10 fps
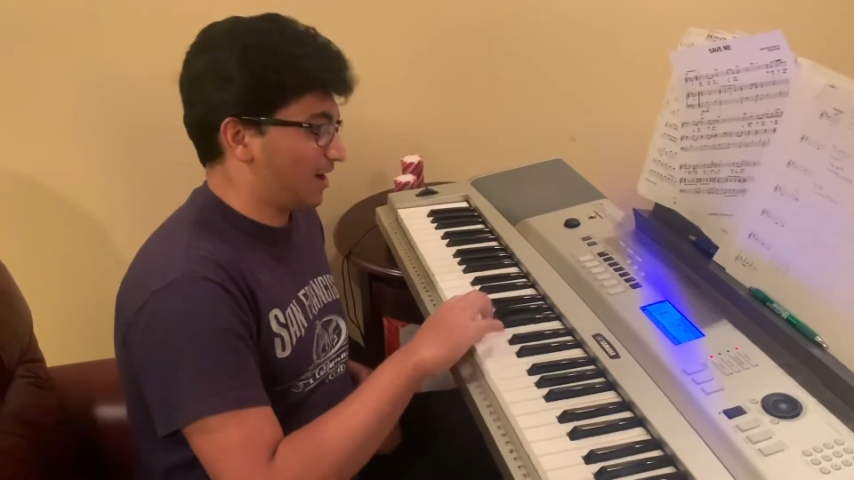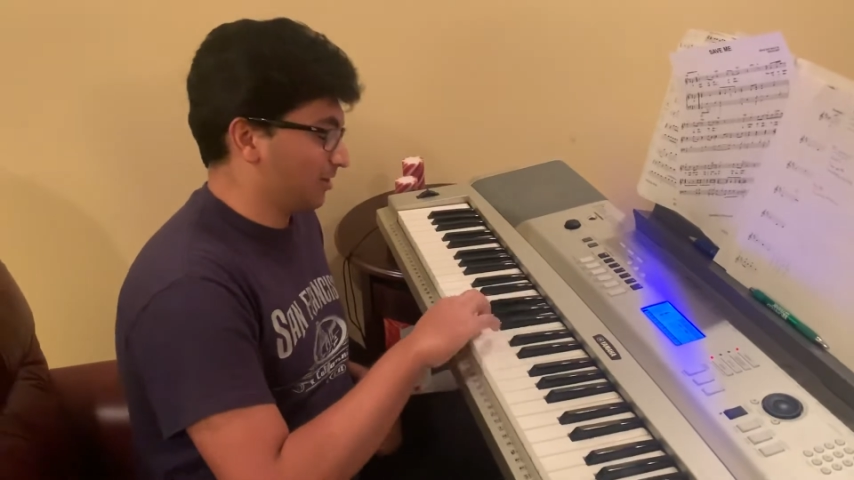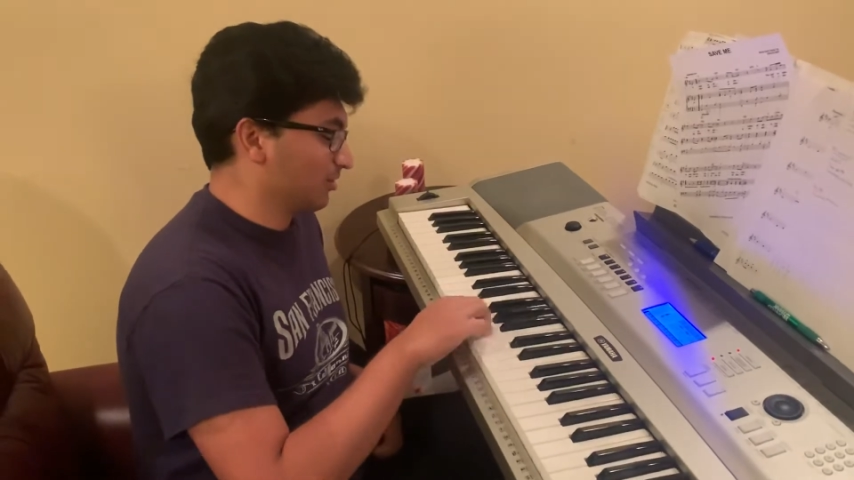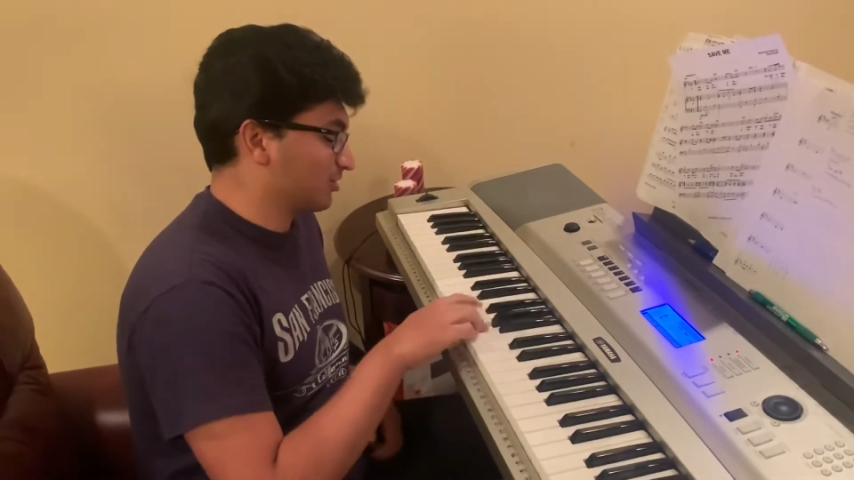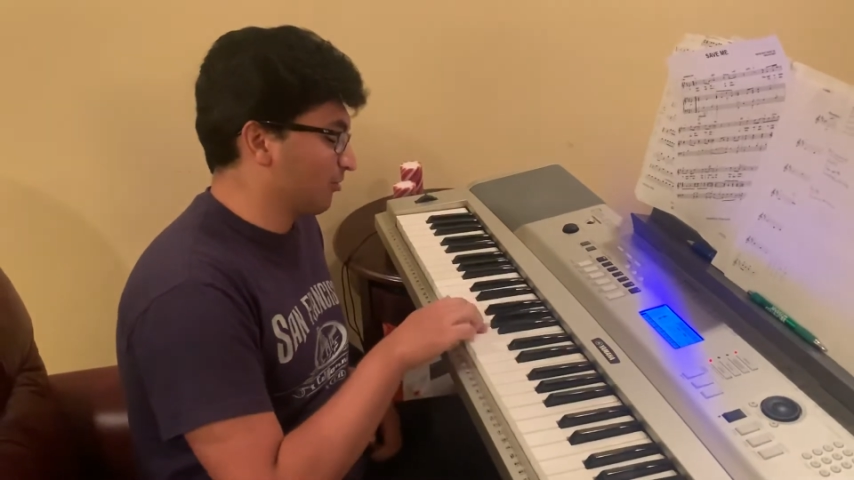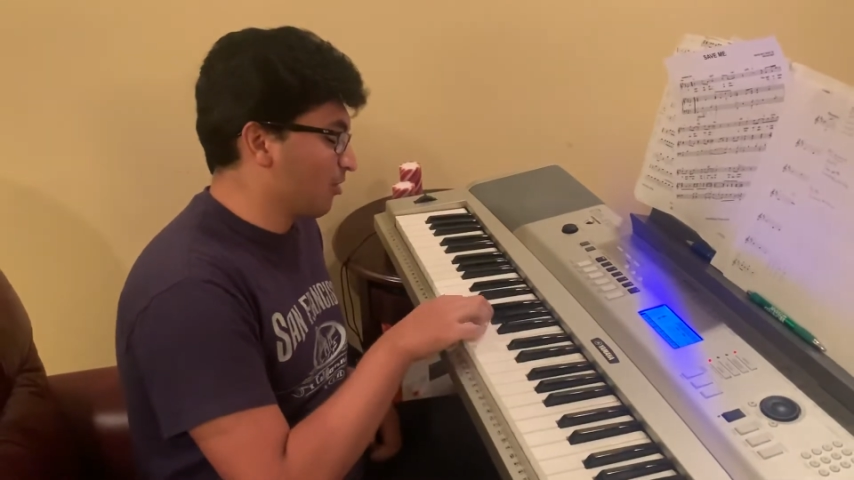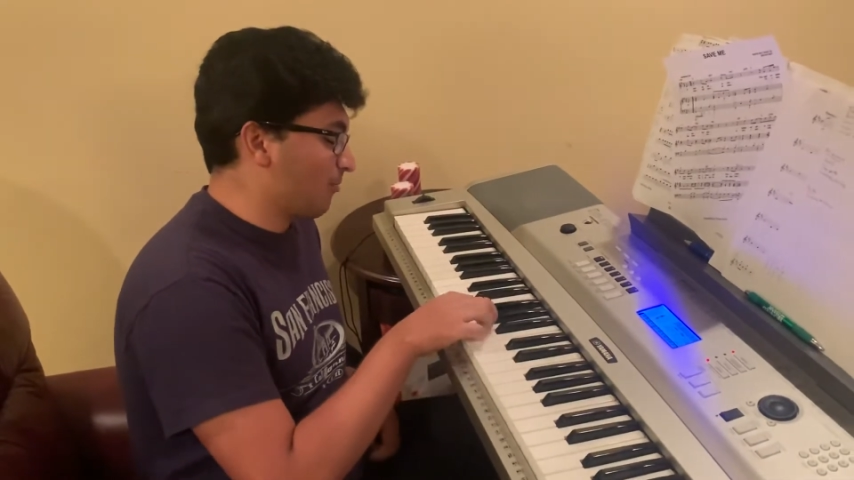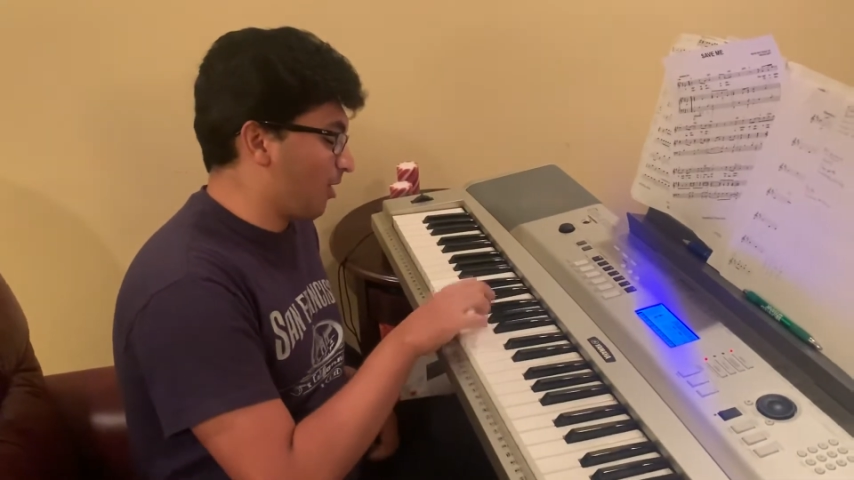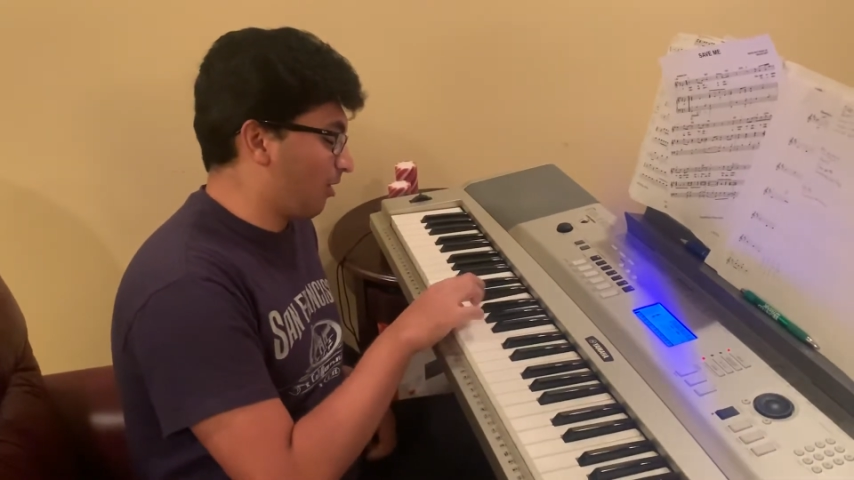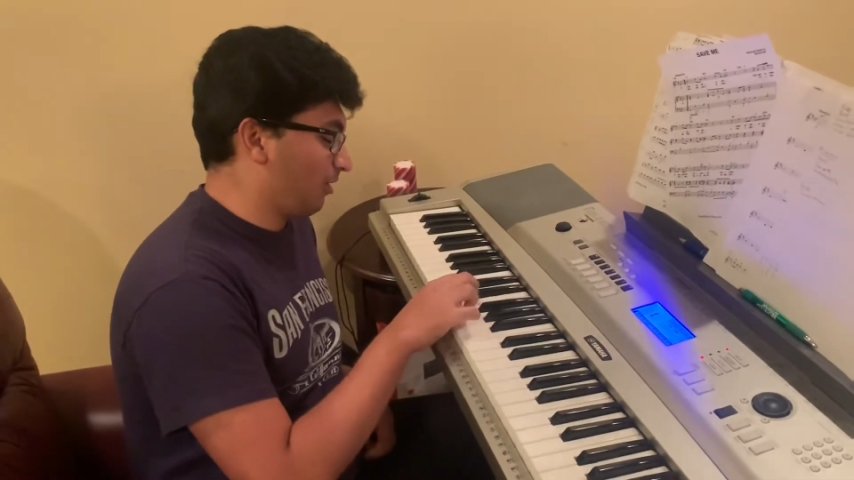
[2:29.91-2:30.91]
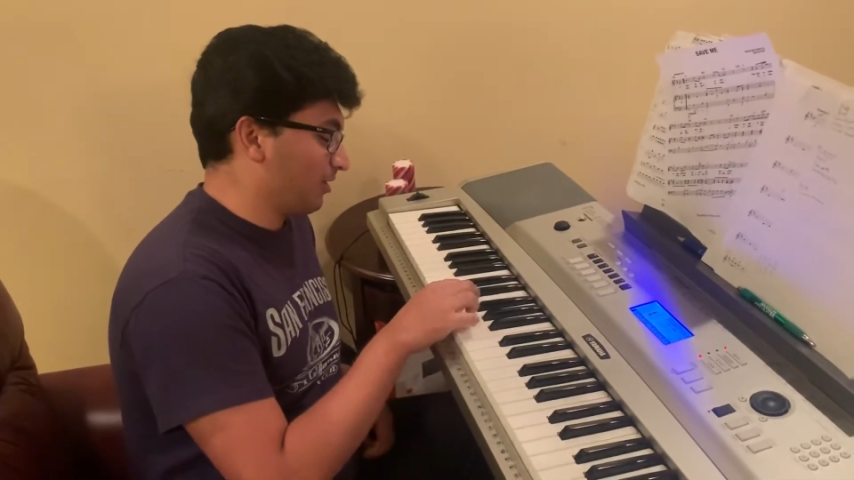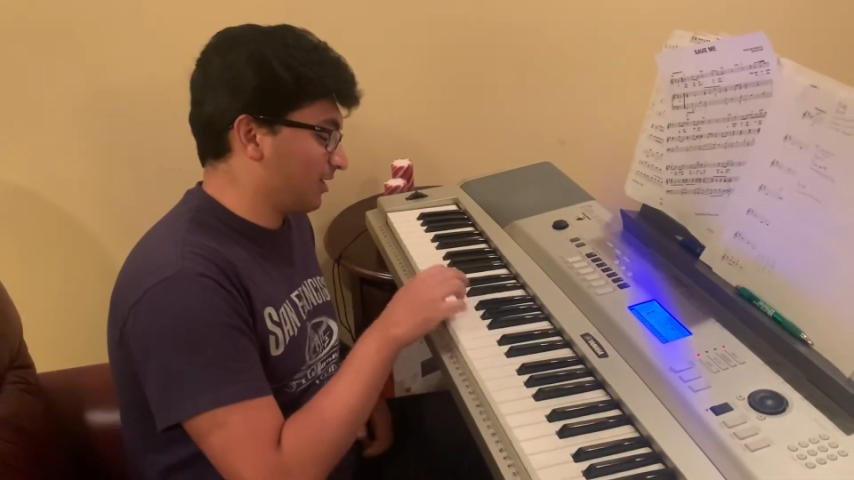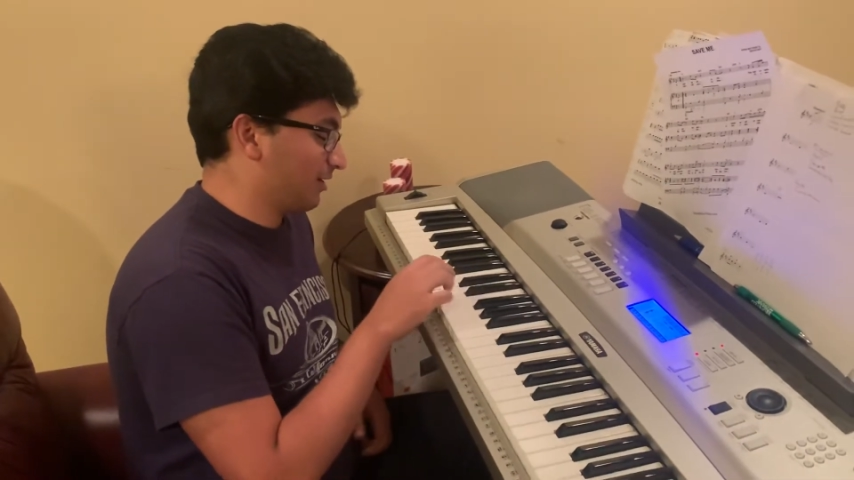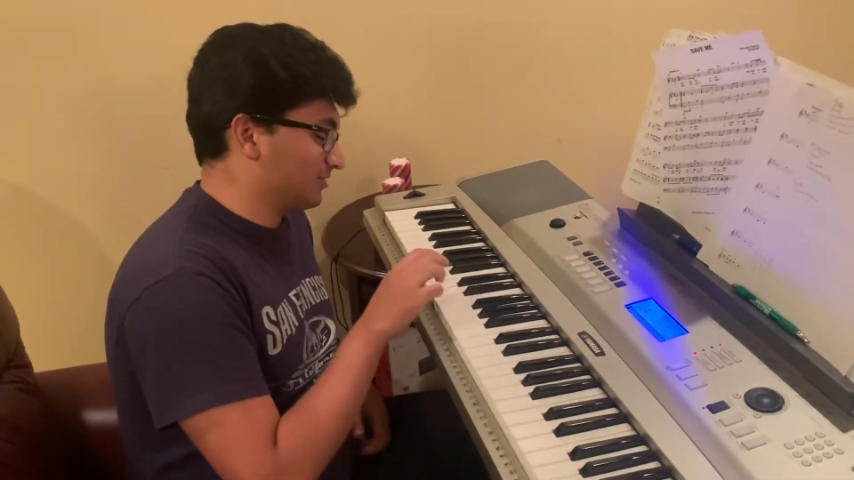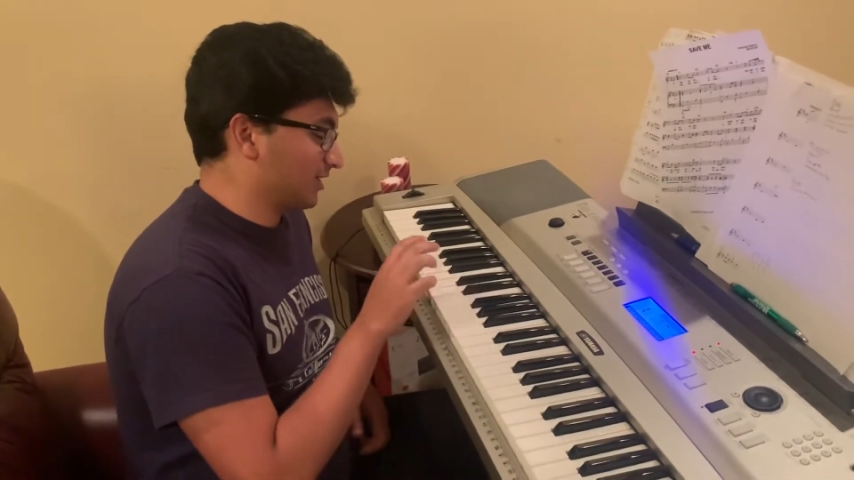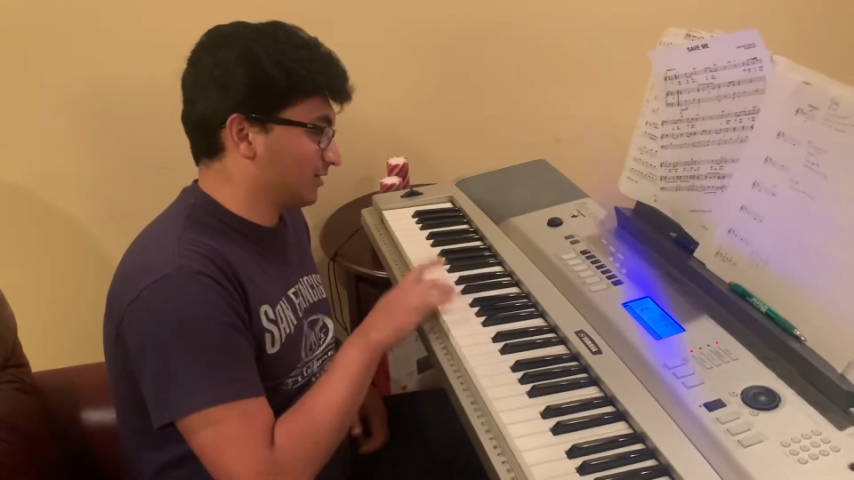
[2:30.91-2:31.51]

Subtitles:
looked through them all, and I was like,